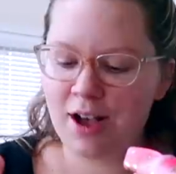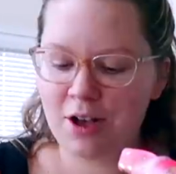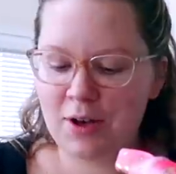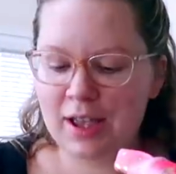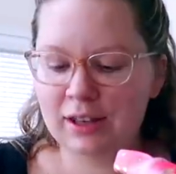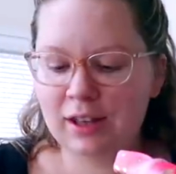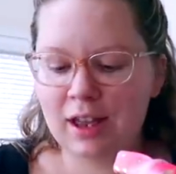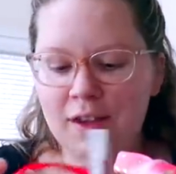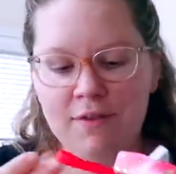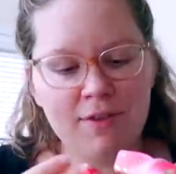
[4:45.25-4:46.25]
Oh, I
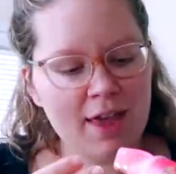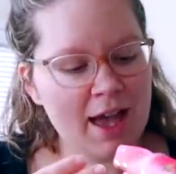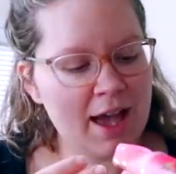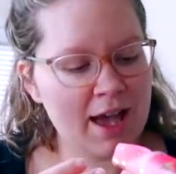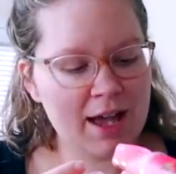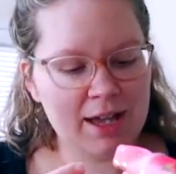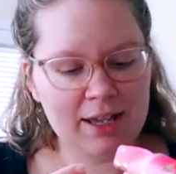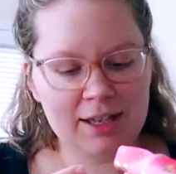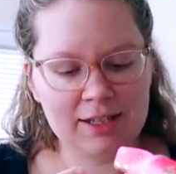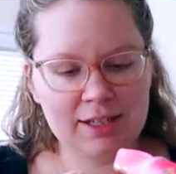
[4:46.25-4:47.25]
love
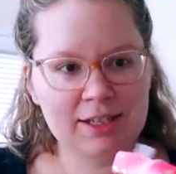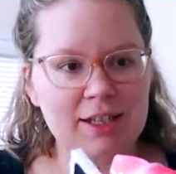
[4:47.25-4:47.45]
that.